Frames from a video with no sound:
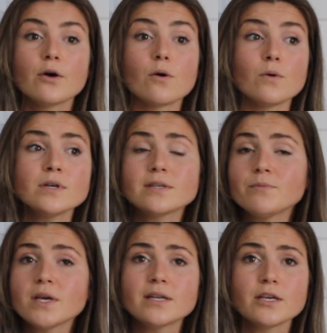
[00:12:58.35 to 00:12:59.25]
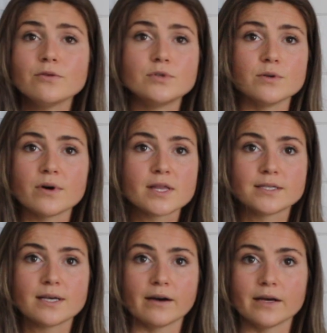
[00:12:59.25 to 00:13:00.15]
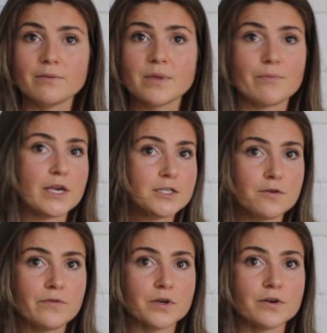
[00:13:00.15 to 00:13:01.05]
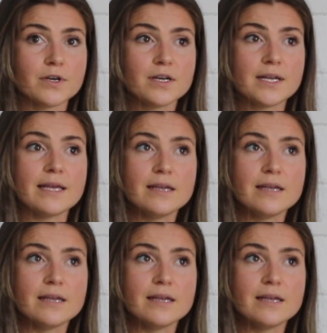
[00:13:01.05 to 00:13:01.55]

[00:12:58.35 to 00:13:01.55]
or something that you do all the time that makes you feel good